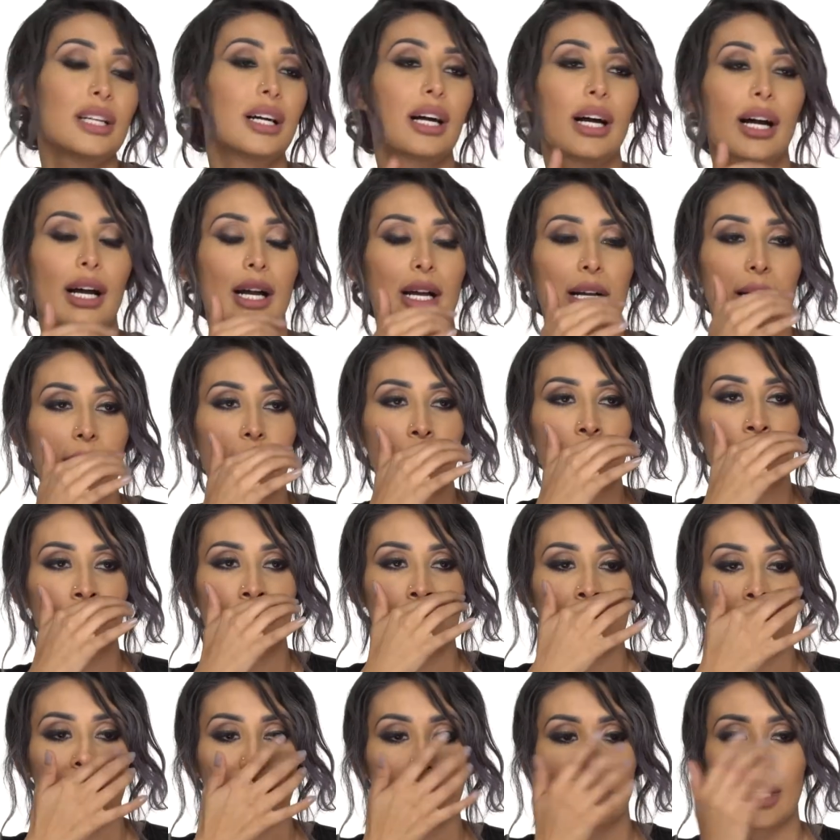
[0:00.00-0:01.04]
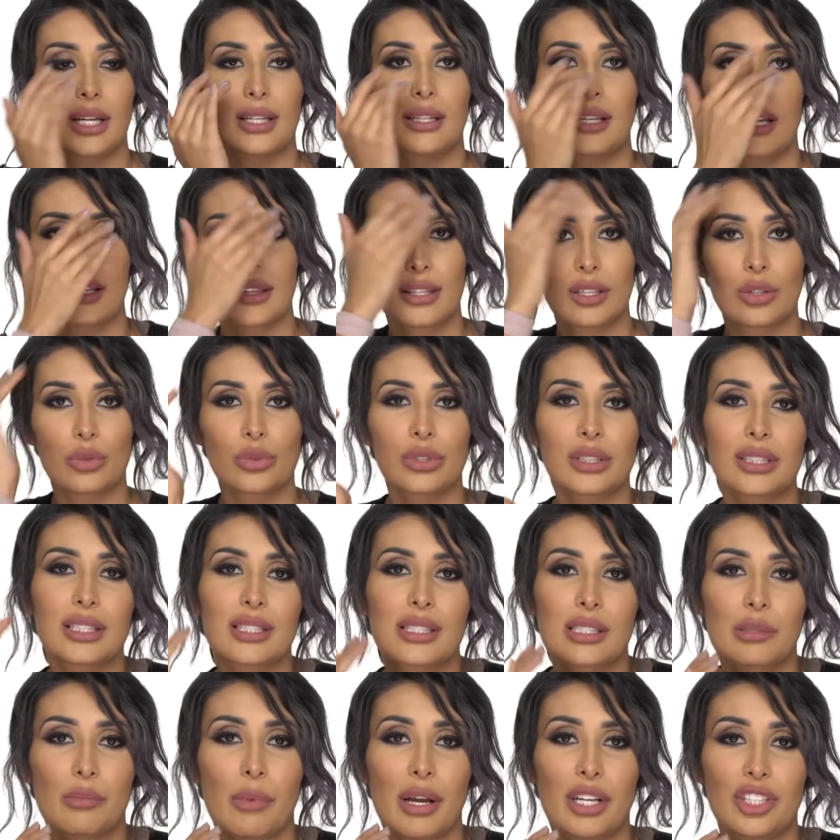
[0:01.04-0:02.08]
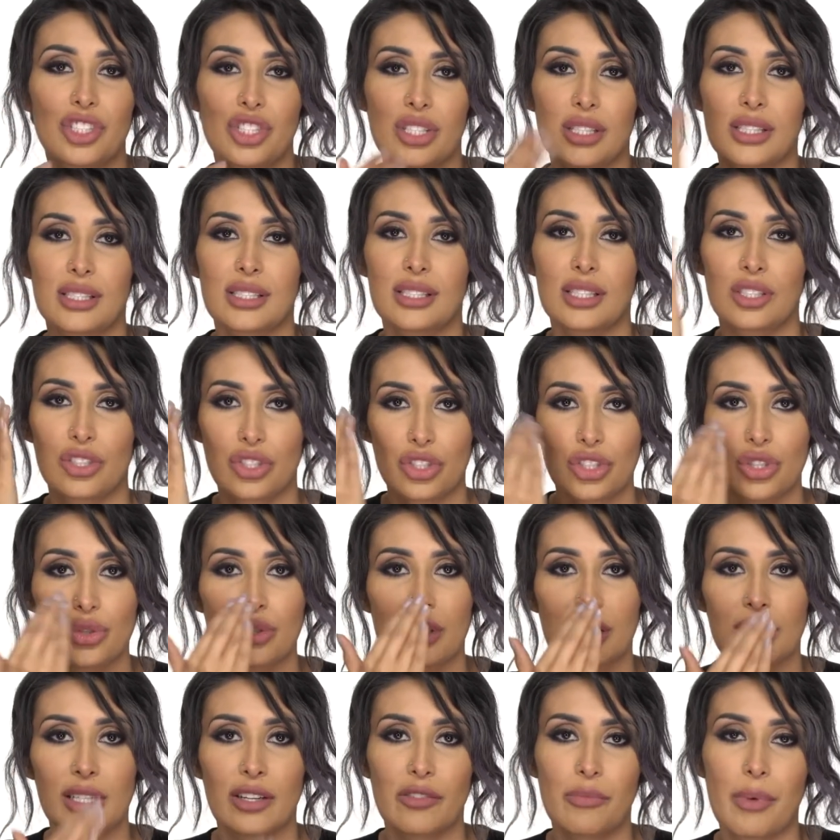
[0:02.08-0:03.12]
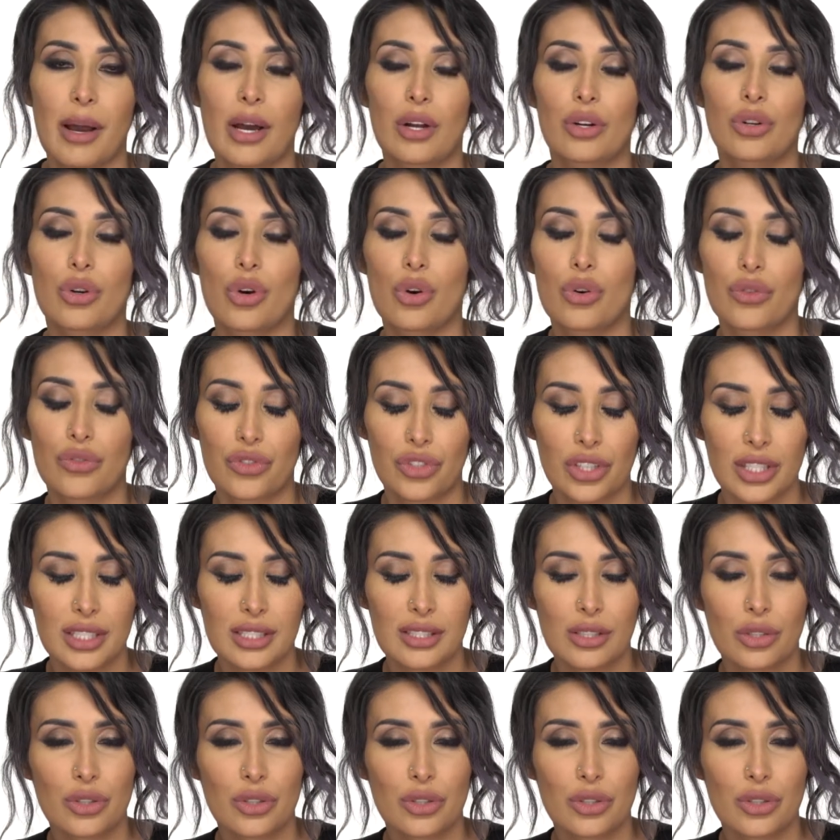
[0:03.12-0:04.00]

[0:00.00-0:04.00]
so that nothing really smudges and you're using enough powder over it.